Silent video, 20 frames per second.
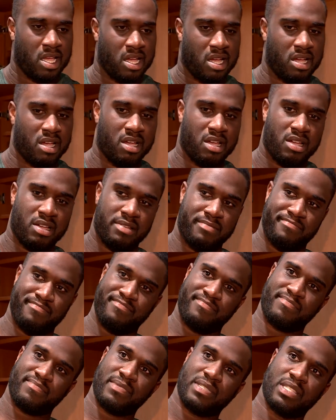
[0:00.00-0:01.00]

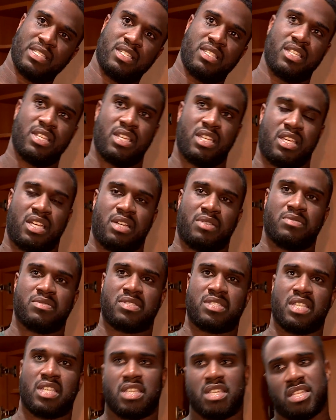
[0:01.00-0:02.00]
I would
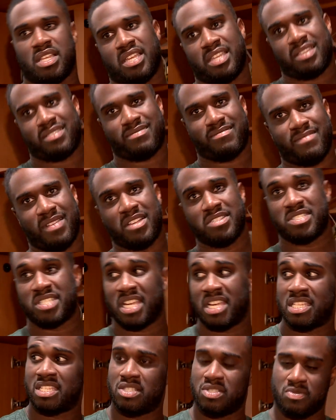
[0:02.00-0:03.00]
say, like,
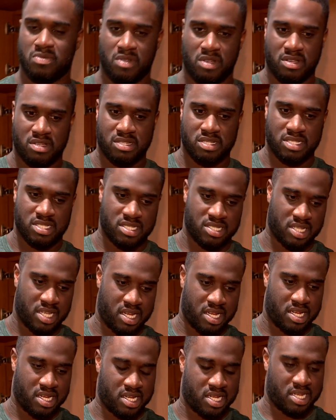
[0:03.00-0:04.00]
outside these walls,
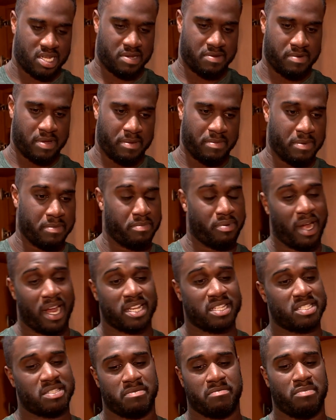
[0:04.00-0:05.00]
I've been
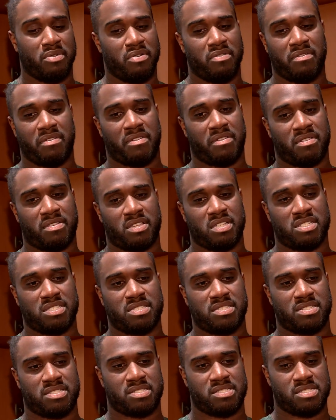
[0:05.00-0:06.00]
practicing both.
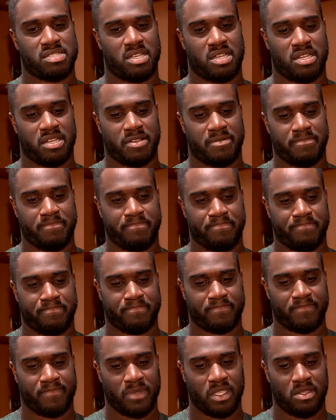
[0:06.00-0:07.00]
Because,
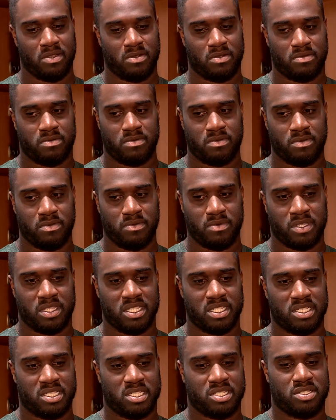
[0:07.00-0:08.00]
you know, with
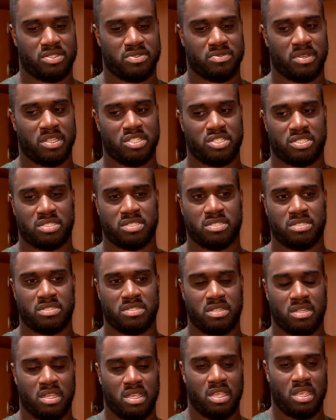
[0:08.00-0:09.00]
this situation,
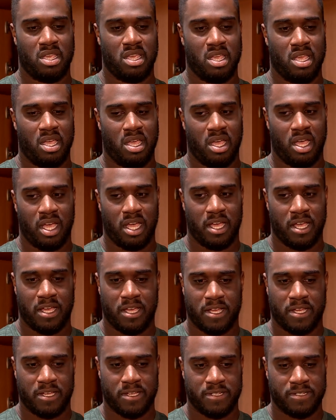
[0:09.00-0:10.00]

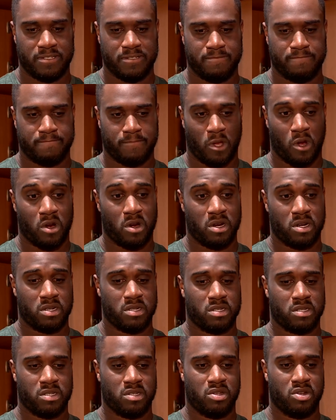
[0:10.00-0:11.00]
or,
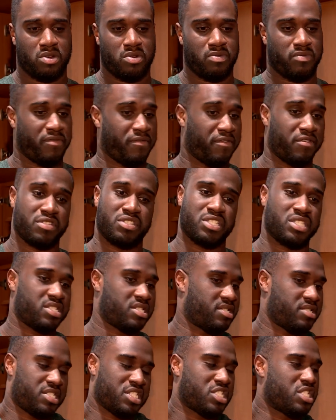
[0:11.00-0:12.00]
you know, for
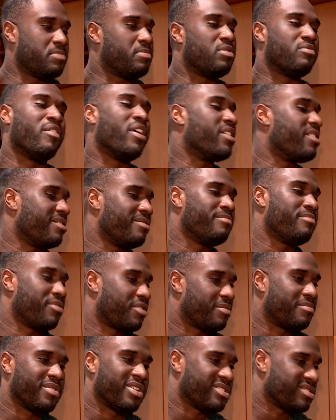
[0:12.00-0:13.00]
just to be ready,
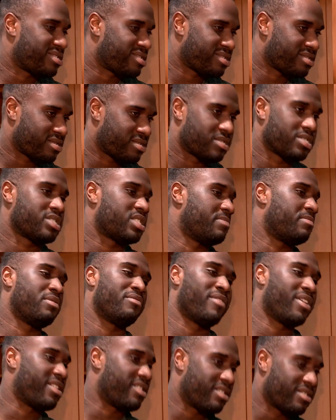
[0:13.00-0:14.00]
pretty much. Just to be
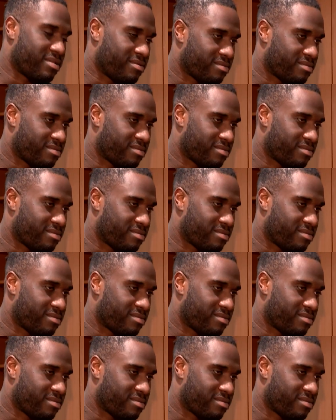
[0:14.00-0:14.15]
ready.